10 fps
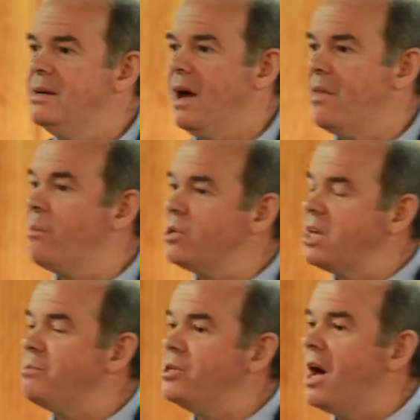And then what I
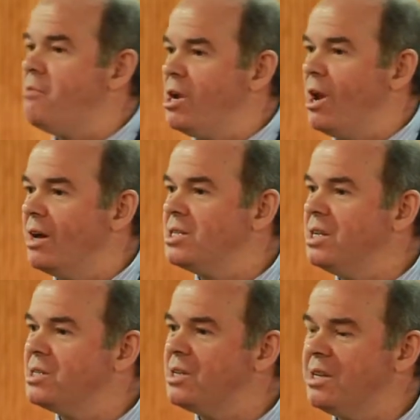suppose I realise
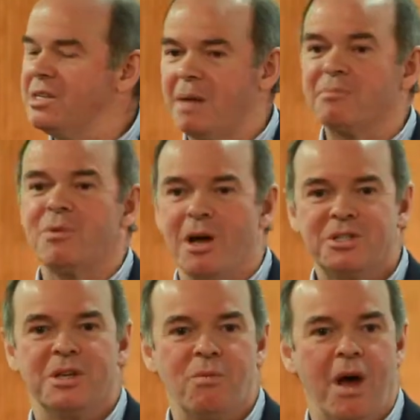is that it's up to us
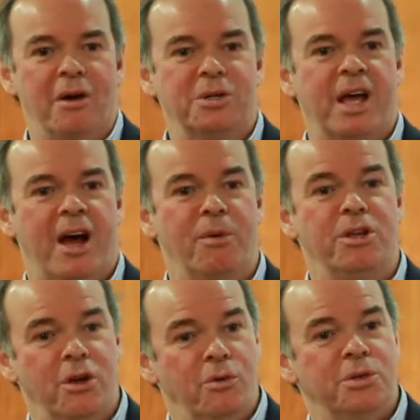in Wales how we
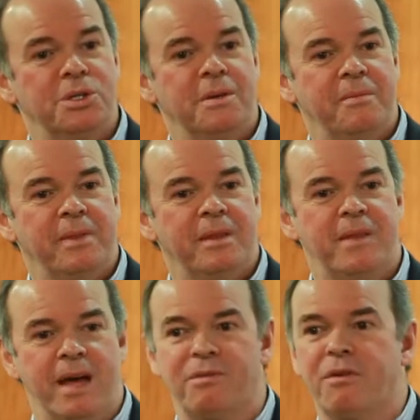use
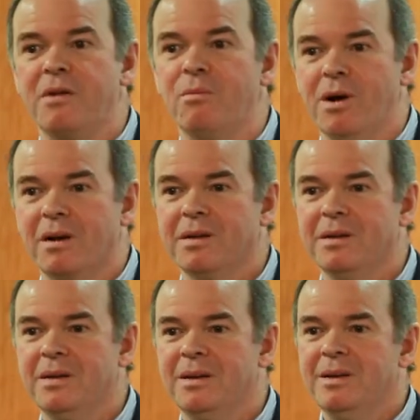that framework.
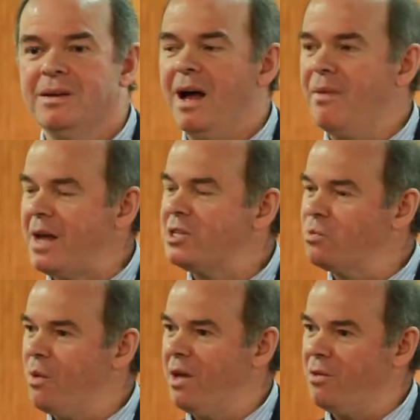And
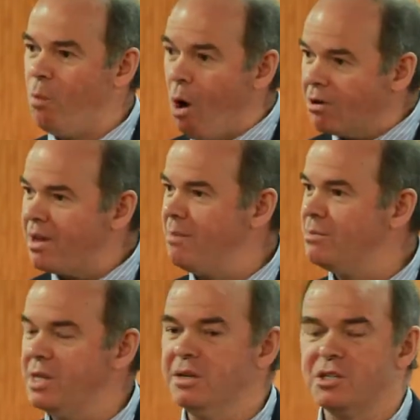that's where the what
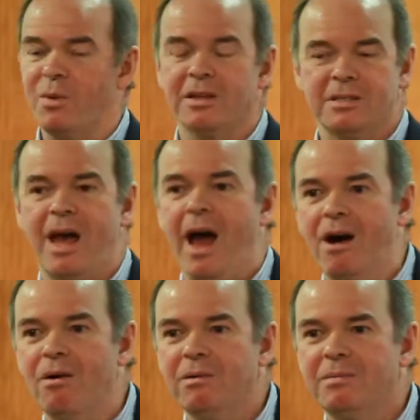comes in as well as the
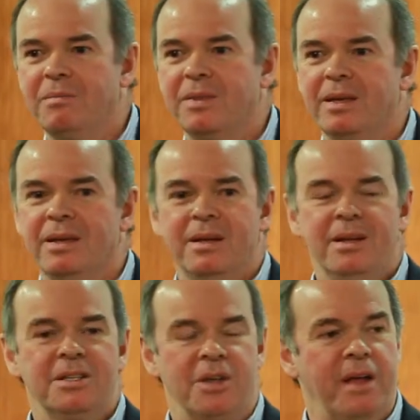how.
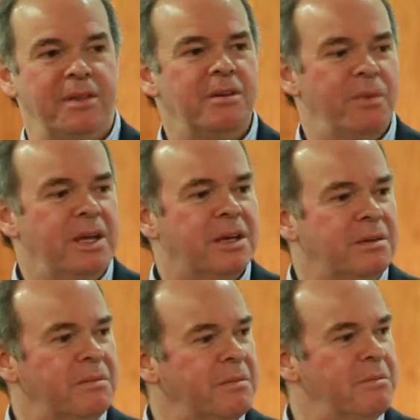So I think we
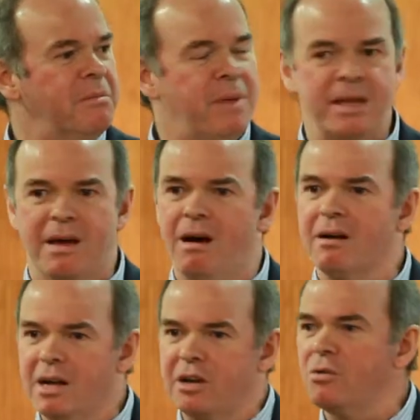can make our
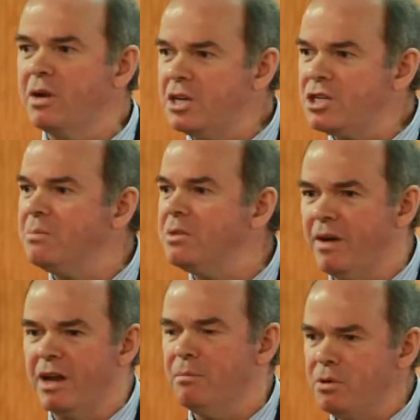clinical leadership
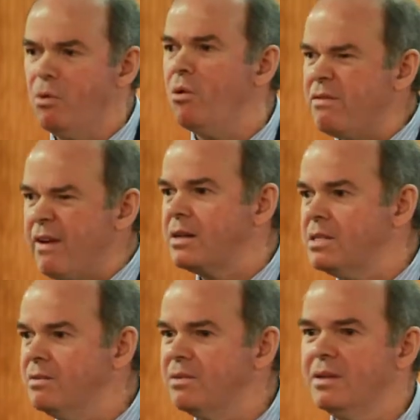development more effective